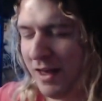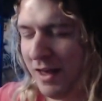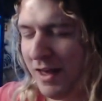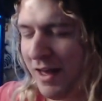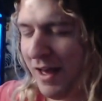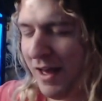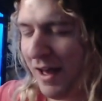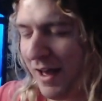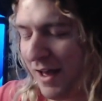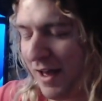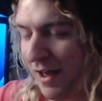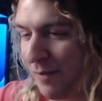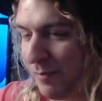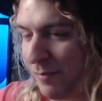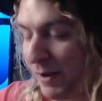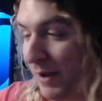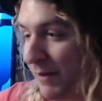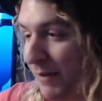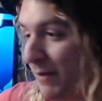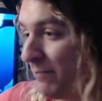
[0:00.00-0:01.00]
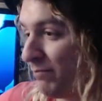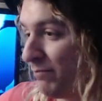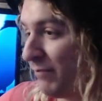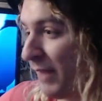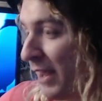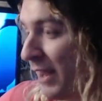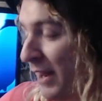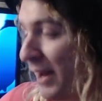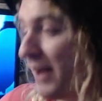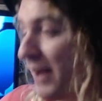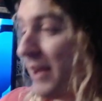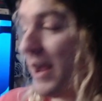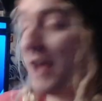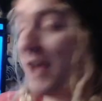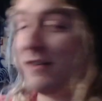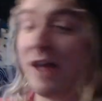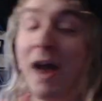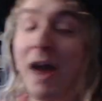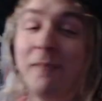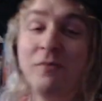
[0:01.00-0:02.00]
But in any
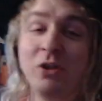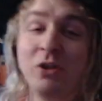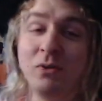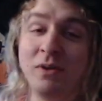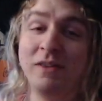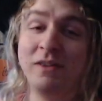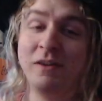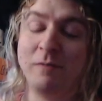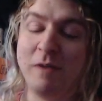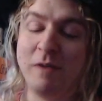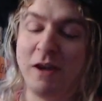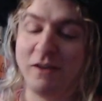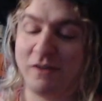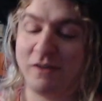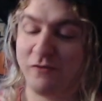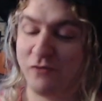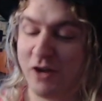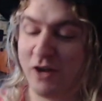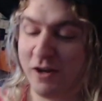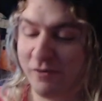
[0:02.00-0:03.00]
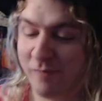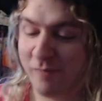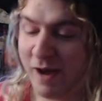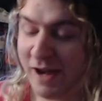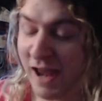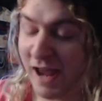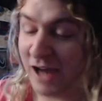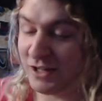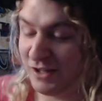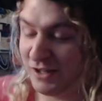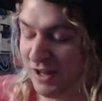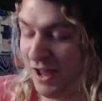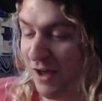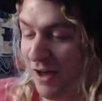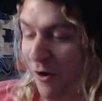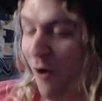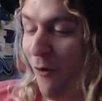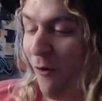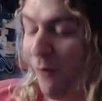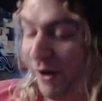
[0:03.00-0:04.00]
case, I'm doing this because a friend of mine actually
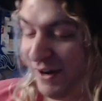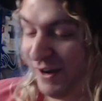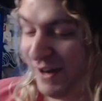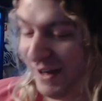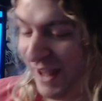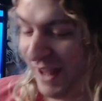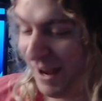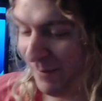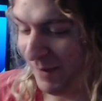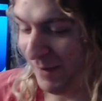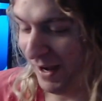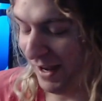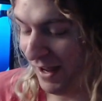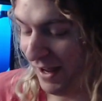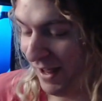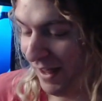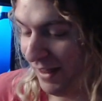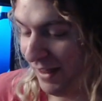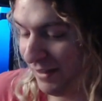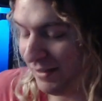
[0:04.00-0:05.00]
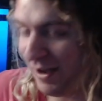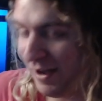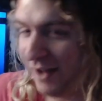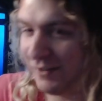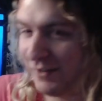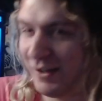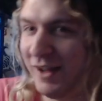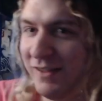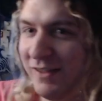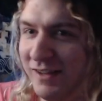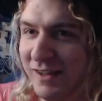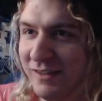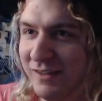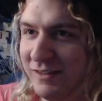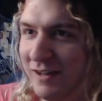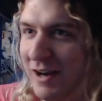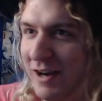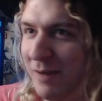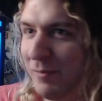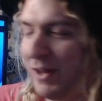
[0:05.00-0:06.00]
wanted to get my thoughts on this,
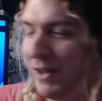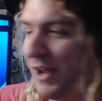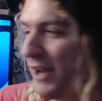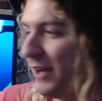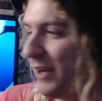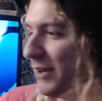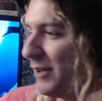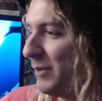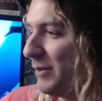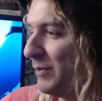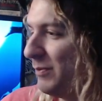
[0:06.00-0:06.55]
and I'm like,